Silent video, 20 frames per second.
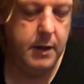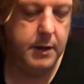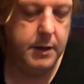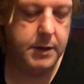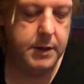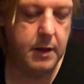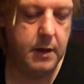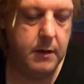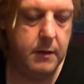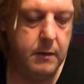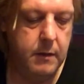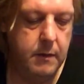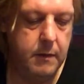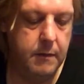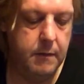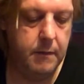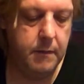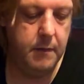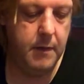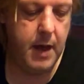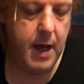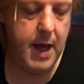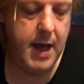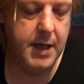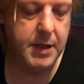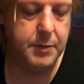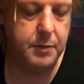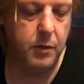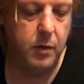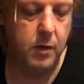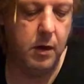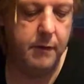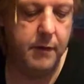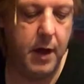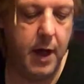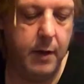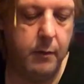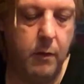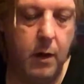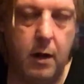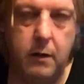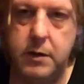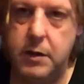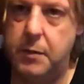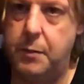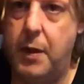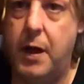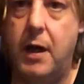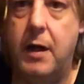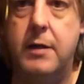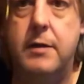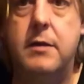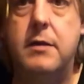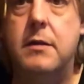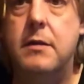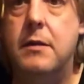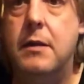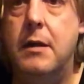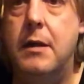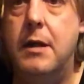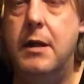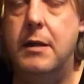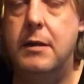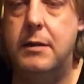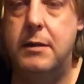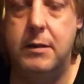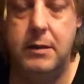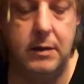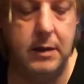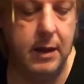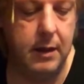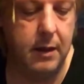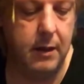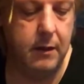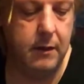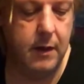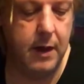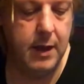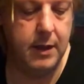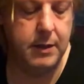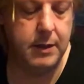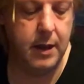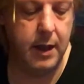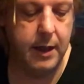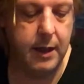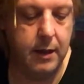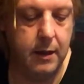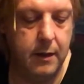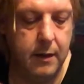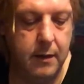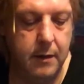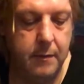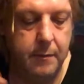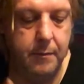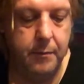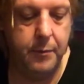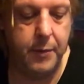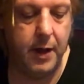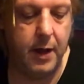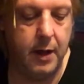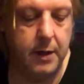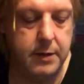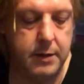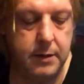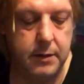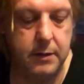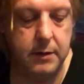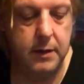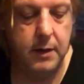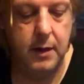So it's more of a like, well, I'll just pass. It's, you know, it's like pass.